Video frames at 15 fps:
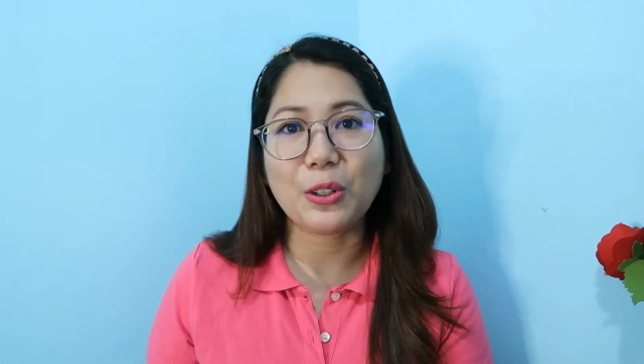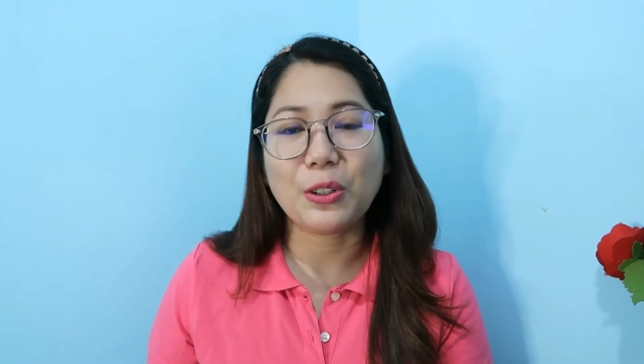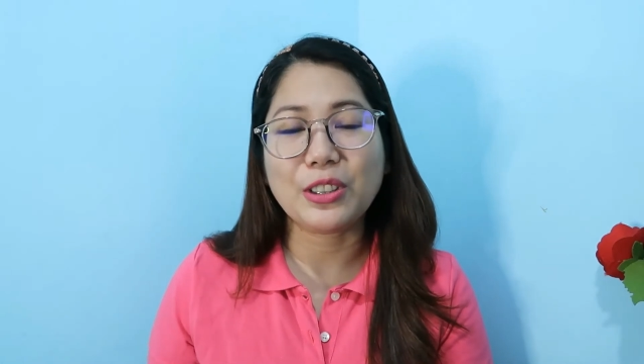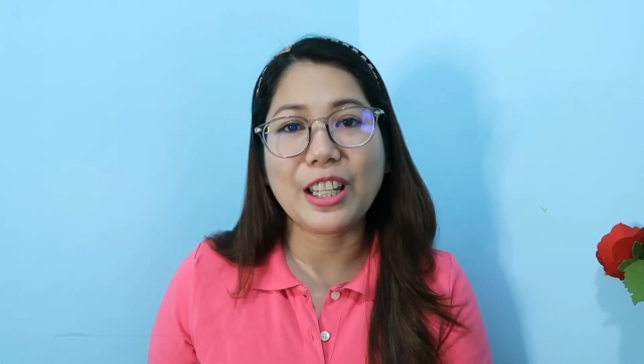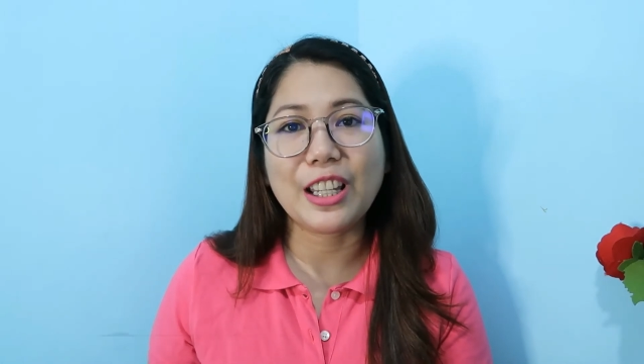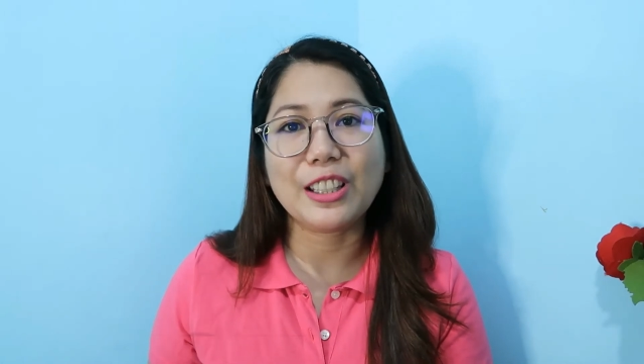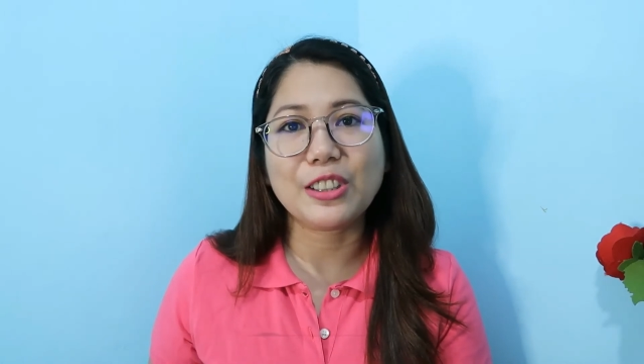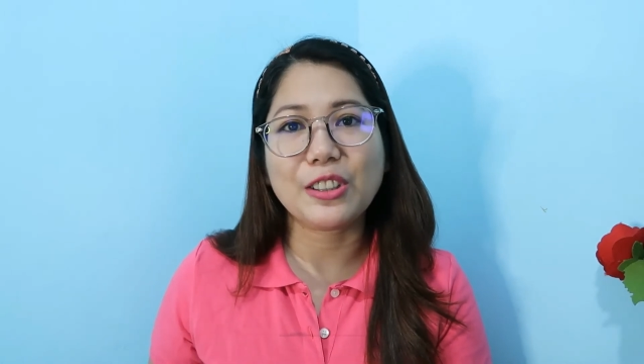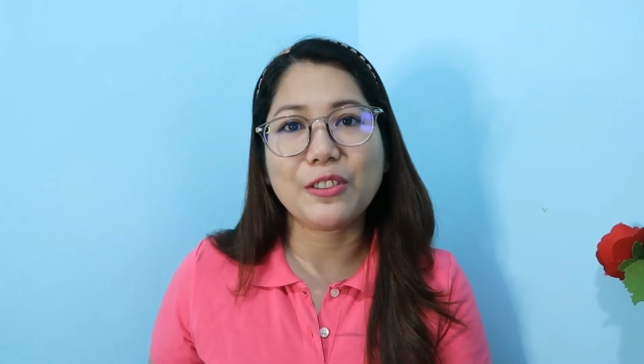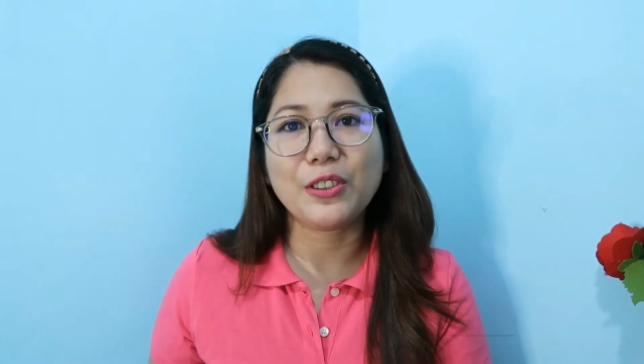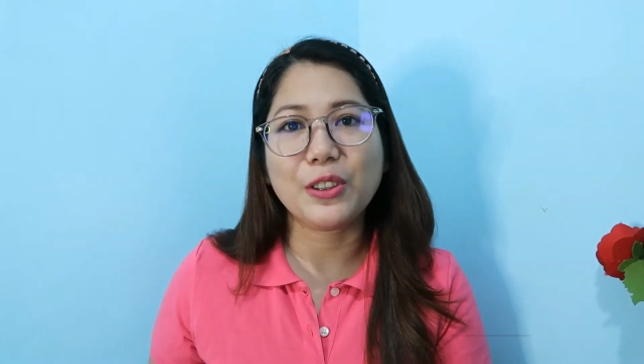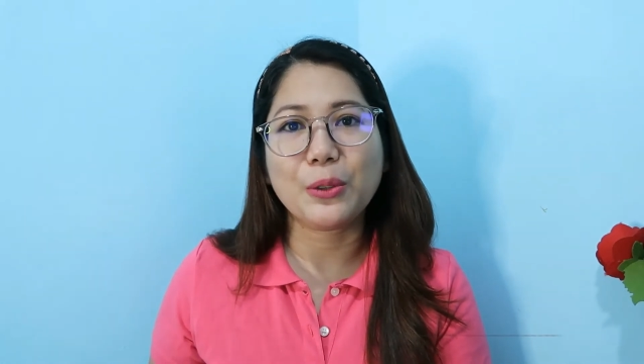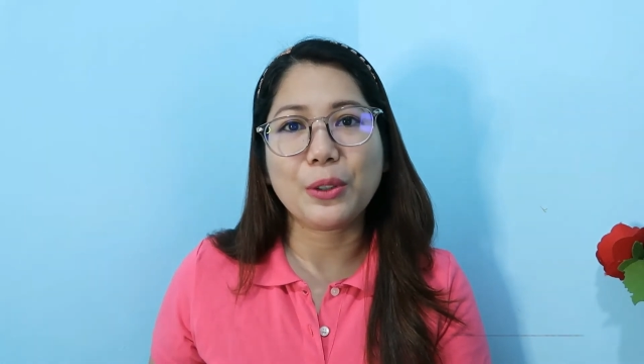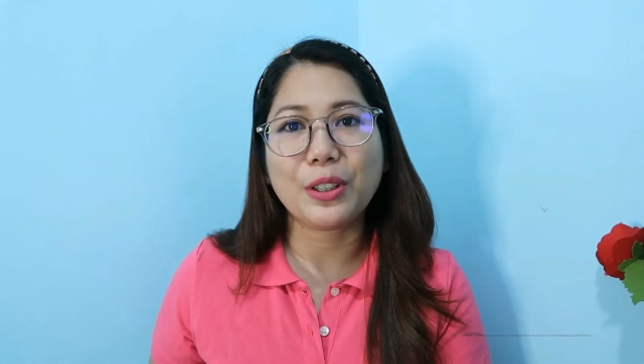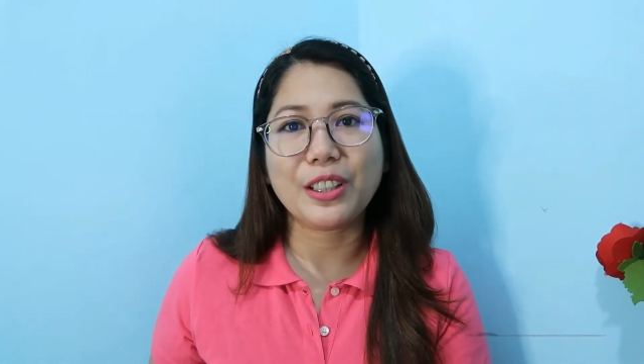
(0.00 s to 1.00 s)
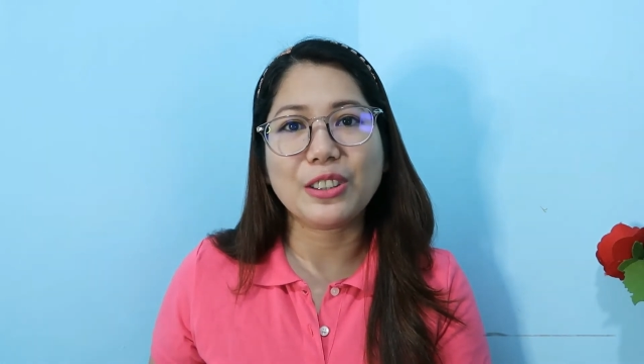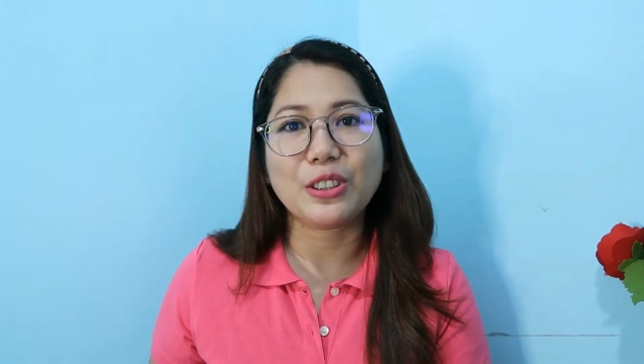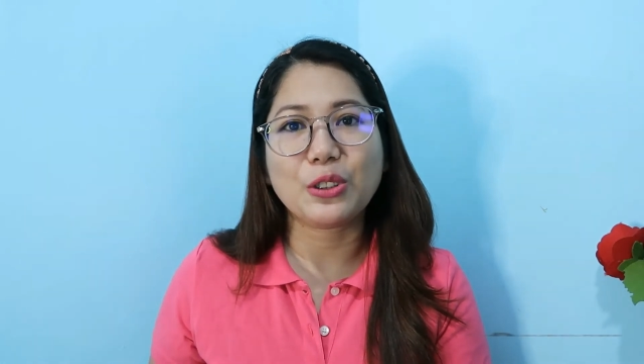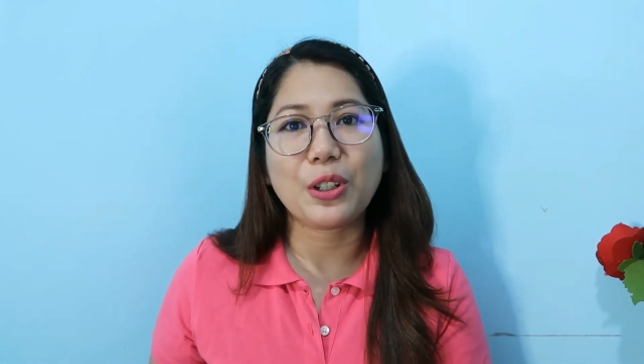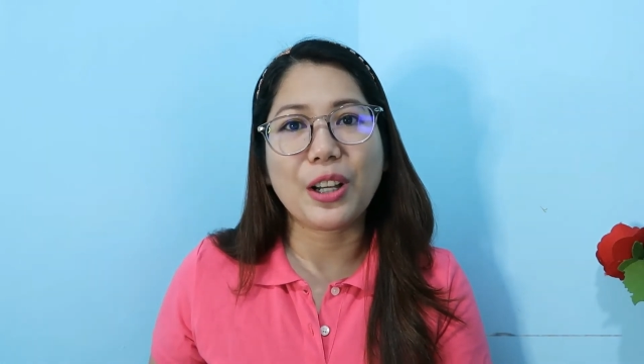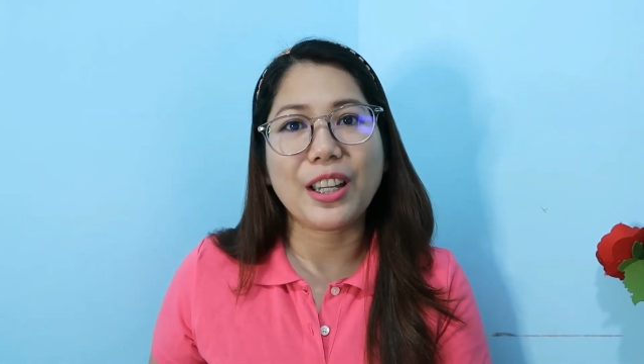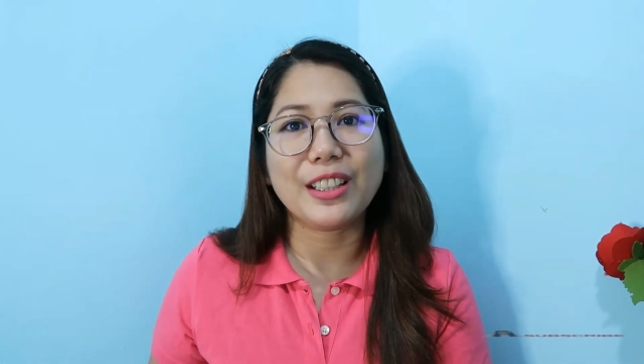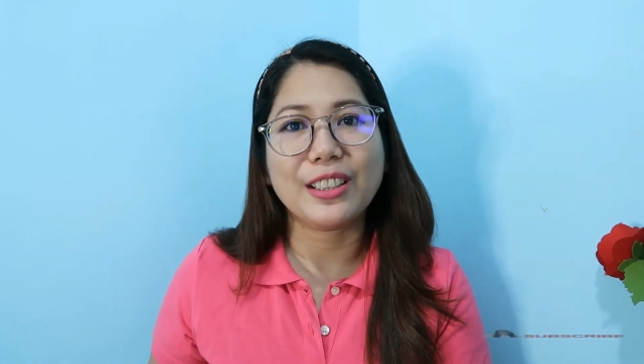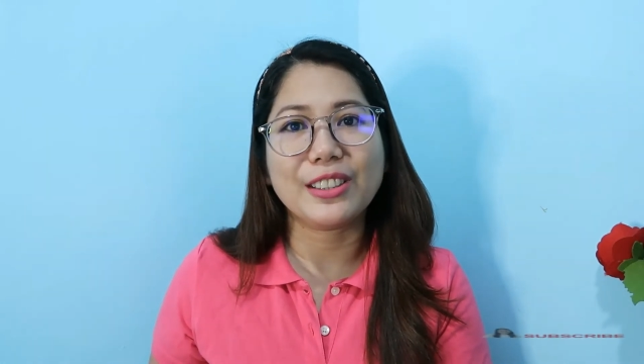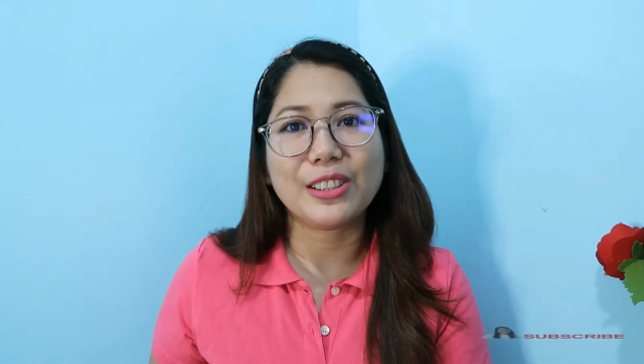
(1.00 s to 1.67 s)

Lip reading: the interviewer is trying